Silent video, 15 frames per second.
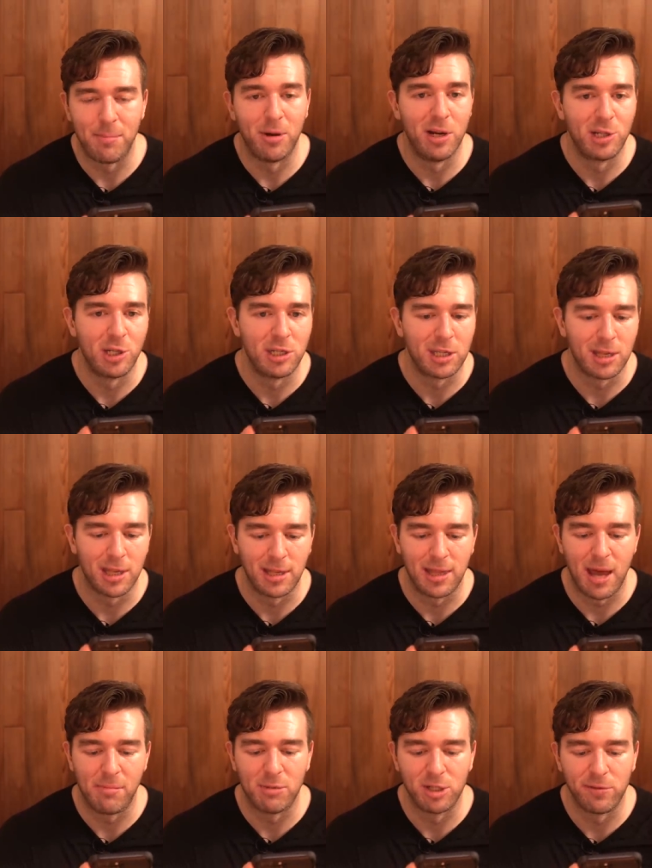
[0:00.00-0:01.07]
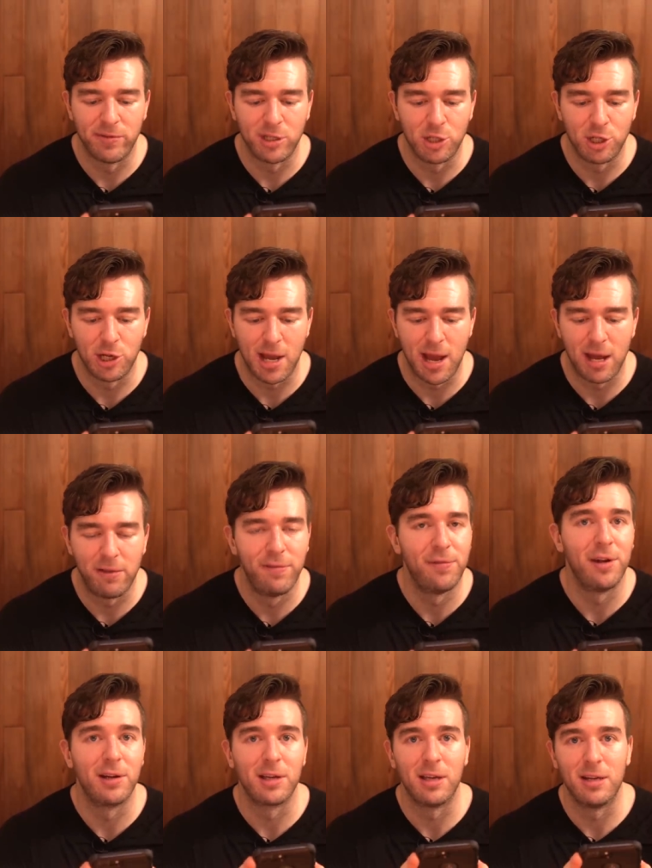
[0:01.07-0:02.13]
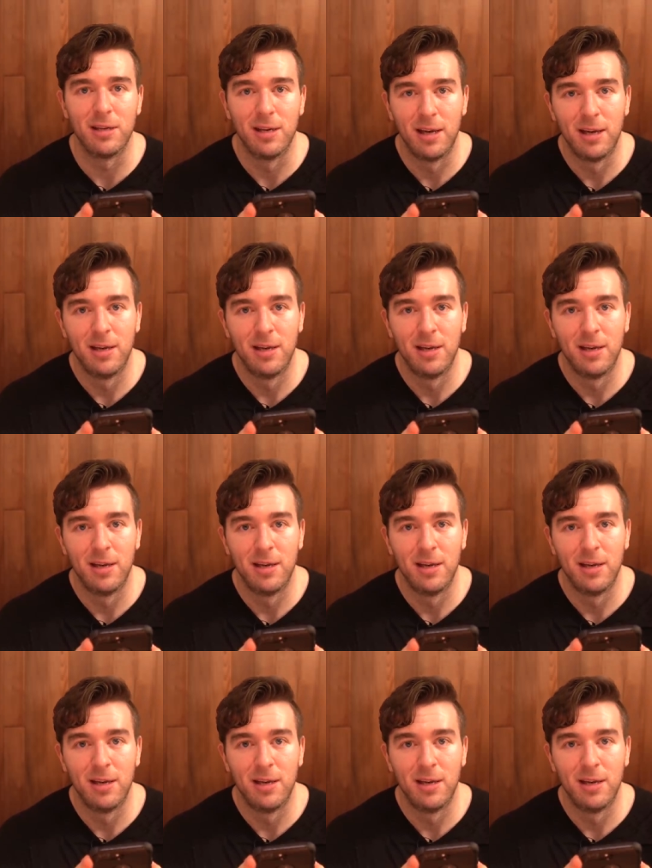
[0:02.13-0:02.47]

much instead of like that much of a Chad fucking